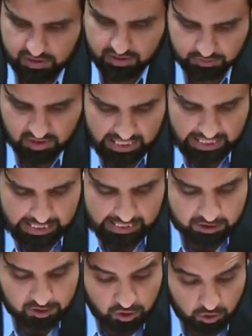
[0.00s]
Muslims.
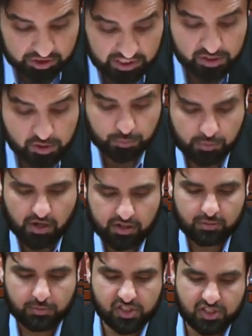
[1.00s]
Do these
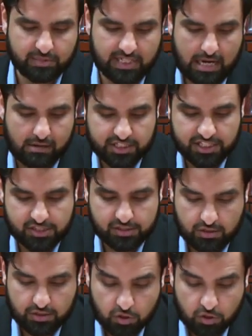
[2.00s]
remarkable similarities